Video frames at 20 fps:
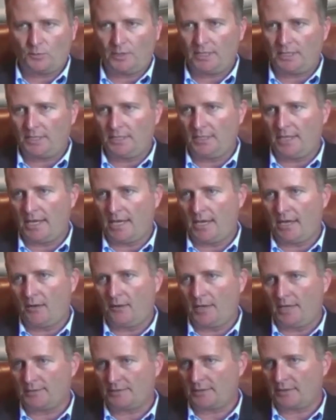We can
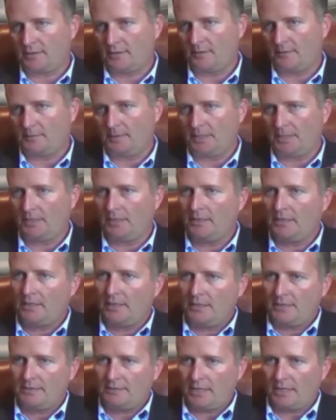now, as a company,
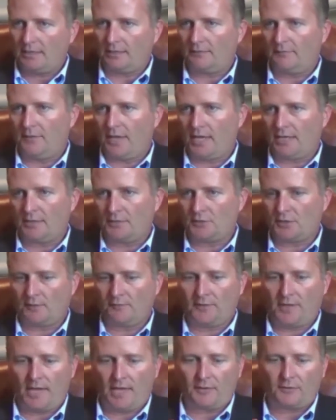take advantage
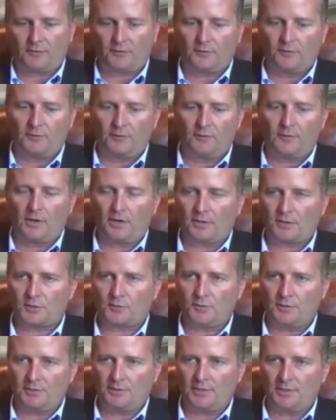of that through our
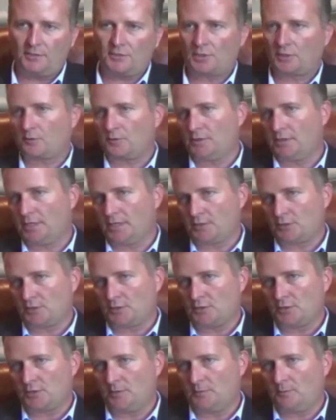strategic
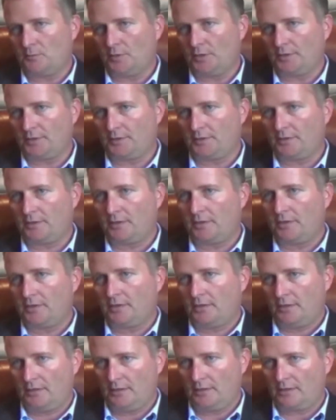relationship with
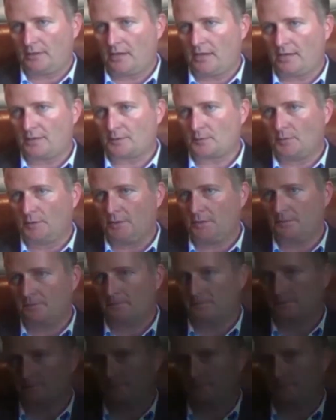eCauseway.